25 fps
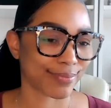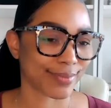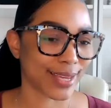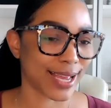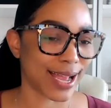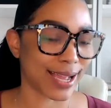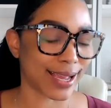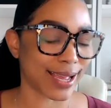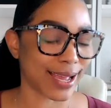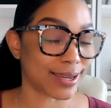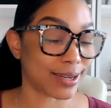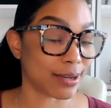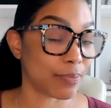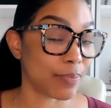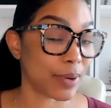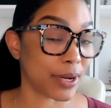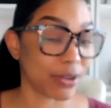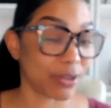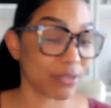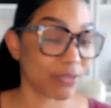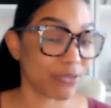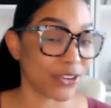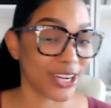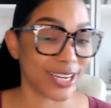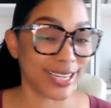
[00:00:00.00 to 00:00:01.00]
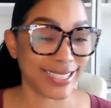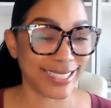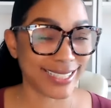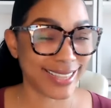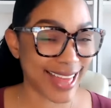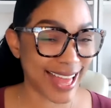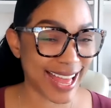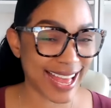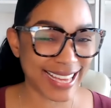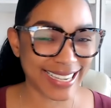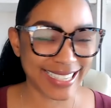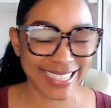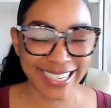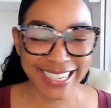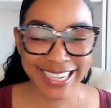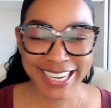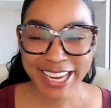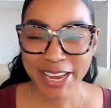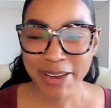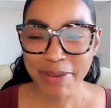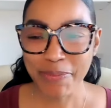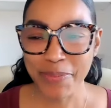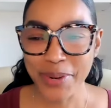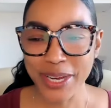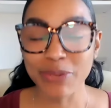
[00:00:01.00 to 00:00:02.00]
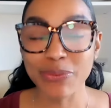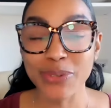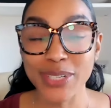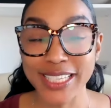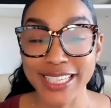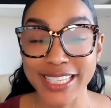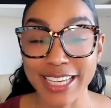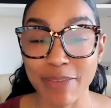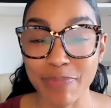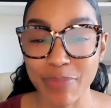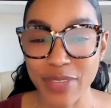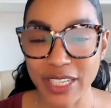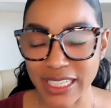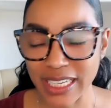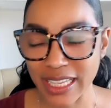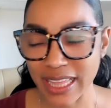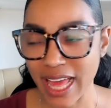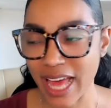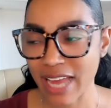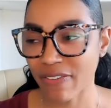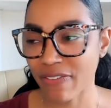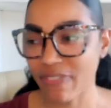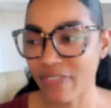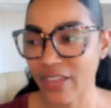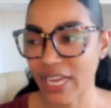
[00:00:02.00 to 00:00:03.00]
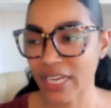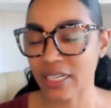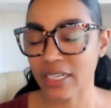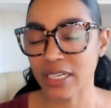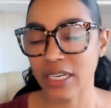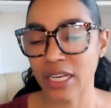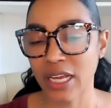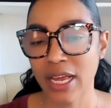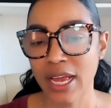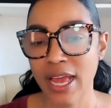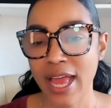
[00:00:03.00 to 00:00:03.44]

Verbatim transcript: I kind of paraphrased that, but it was something to that effect.